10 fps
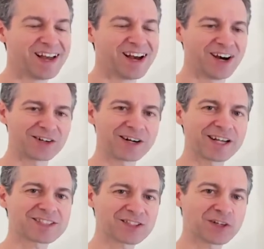All
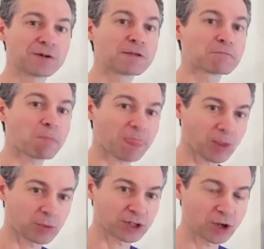right, so
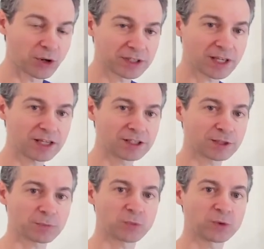we're going to end
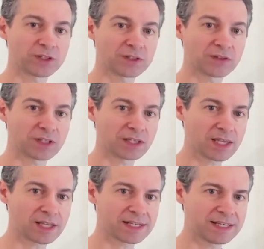up with
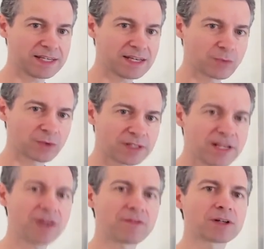it. We're
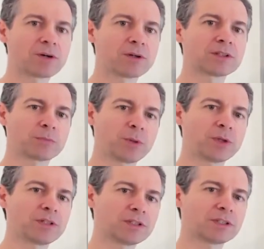never going to put
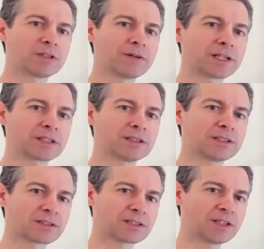it in our rank
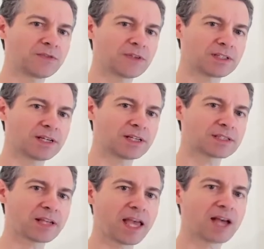list if it
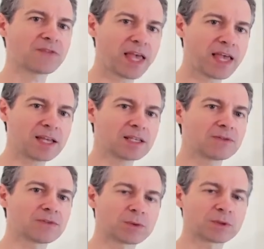doesn't have any
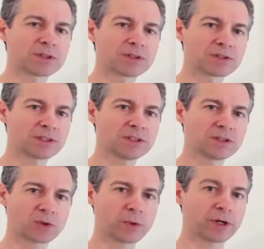of the words in
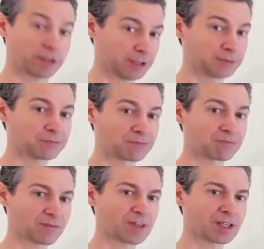the query.
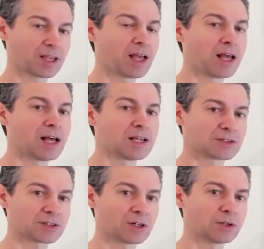
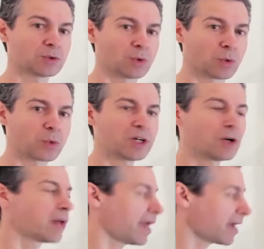So we
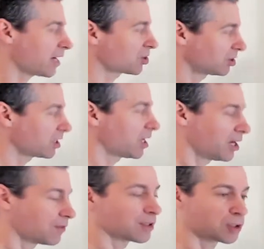don't actually
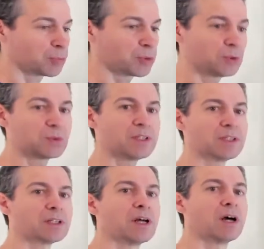ever compute
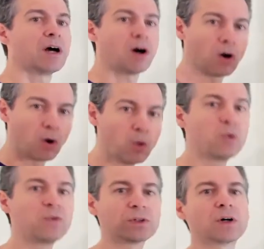it
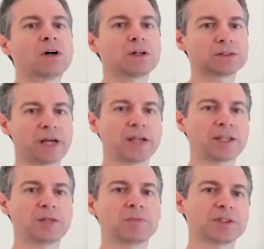overall
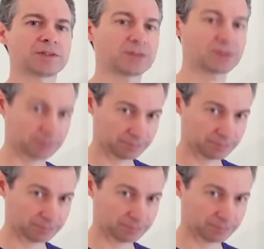documents.